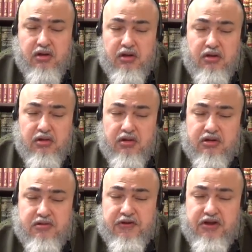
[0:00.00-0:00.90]

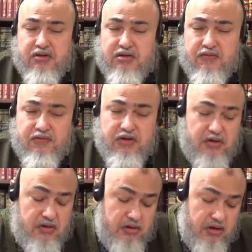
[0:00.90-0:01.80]
That's because of
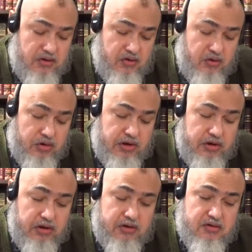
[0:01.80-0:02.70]
the
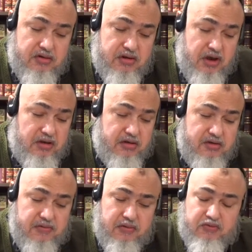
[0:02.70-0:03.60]
authoritarian
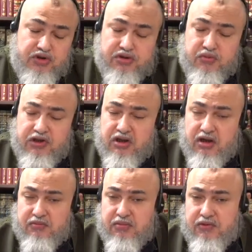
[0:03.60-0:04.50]
societies from which we
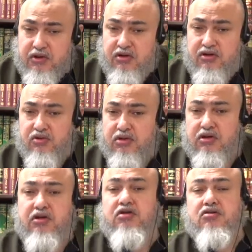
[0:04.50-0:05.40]
come. And
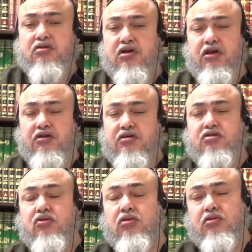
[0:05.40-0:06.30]
authoritarian societies
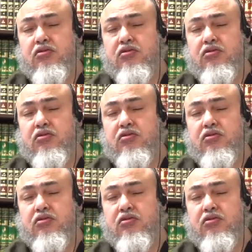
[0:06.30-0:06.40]
don't